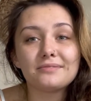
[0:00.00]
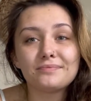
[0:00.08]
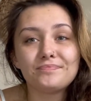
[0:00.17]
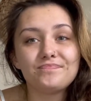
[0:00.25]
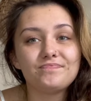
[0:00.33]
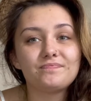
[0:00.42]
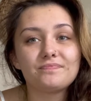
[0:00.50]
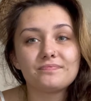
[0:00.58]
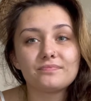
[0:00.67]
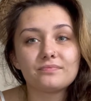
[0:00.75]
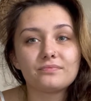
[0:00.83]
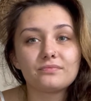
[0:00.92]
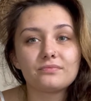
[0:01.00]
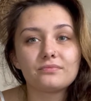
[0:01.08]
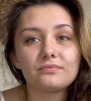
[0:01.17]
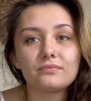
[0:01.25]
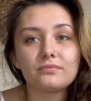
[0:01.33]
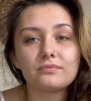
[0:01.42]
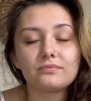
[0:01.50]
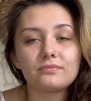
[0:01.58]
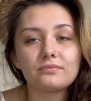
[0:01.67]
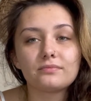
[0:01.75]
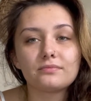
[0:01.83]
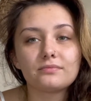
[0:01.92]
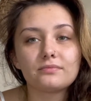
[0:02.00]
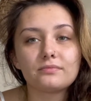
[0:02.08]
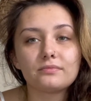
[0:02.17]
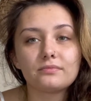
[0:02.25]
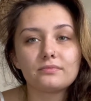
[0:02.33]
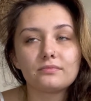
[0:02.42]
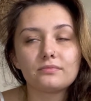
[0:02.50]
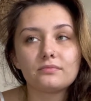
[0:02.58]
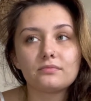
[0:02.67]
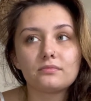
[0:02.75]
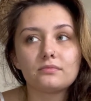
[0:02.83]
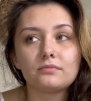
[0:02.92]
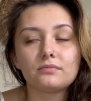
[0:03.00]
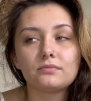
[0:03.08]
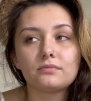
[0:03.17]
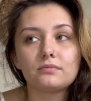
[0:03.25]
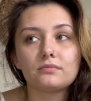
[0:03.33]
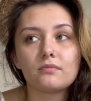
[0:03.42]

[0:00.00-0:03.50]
(no one is talking)